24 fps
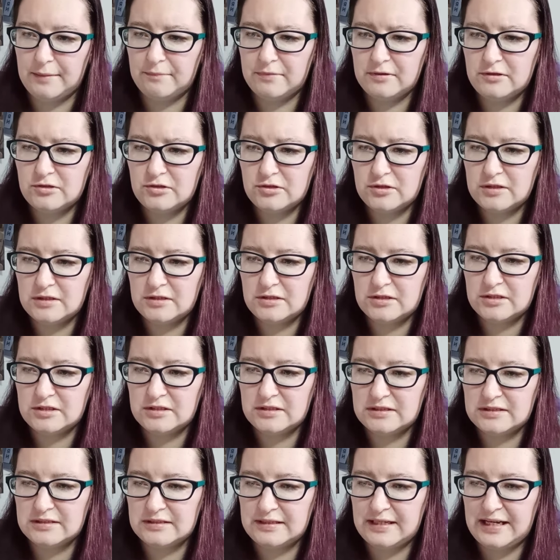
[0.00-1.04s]
but you can
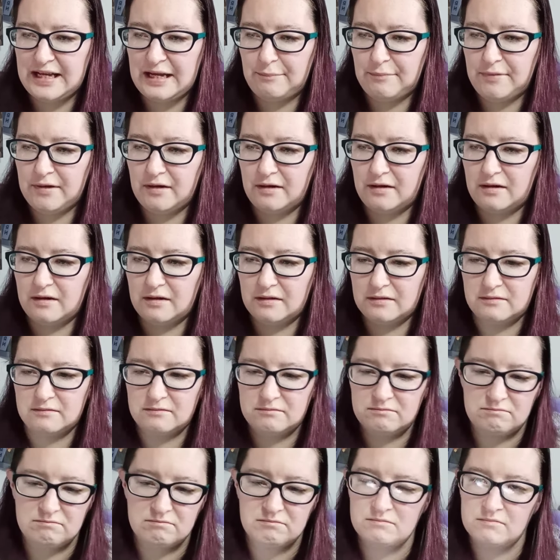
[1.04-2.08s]
just snap it on.
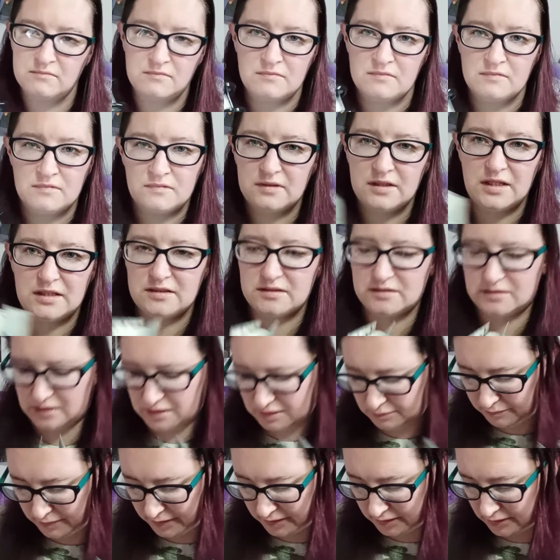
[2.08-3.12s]
That is not
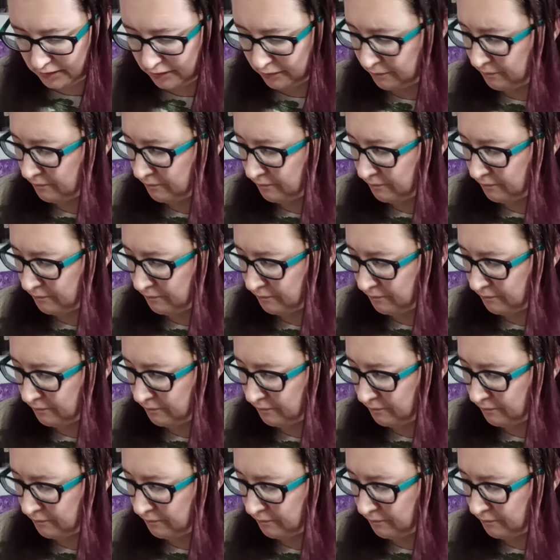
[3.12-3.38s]
a big deal.